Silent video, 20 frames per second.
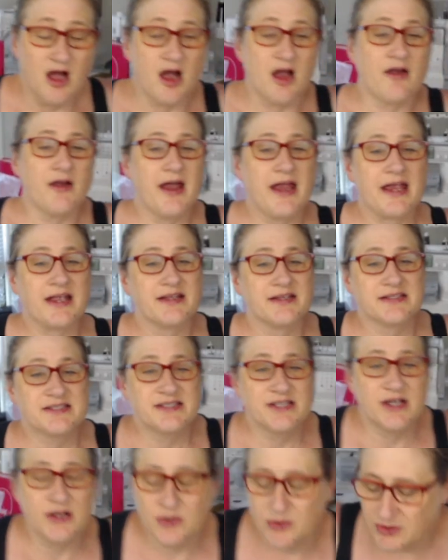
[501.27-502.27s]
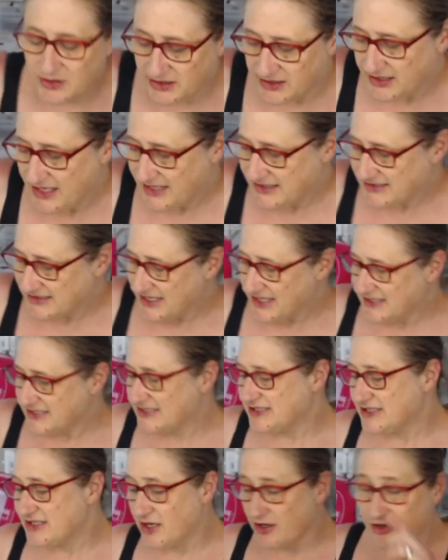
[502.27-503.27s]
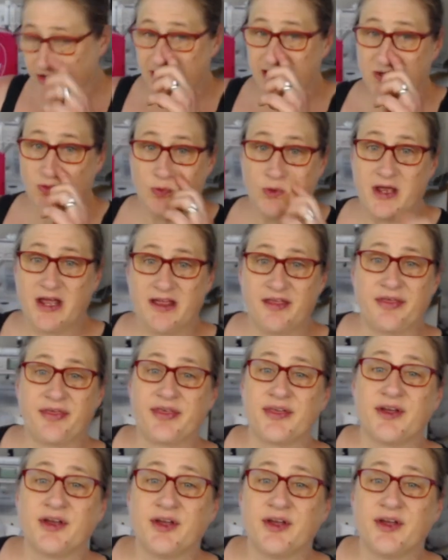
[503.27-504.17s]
all right, so let's get started with